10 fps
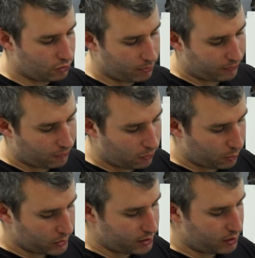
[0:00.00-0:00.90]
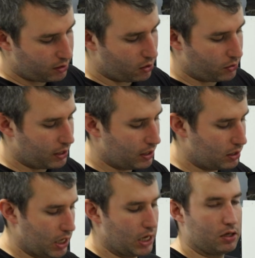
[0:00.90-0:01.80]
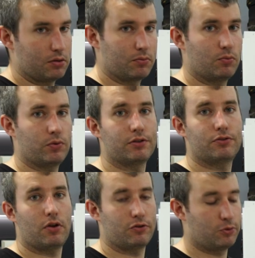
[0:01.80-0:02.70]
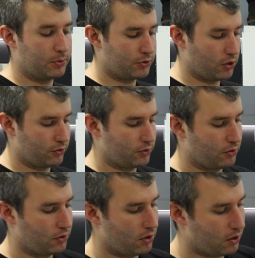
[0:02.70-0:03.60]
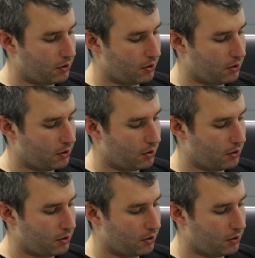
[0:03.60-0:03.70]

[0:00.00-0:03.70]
So before we go ahead and reinstall the supercharger,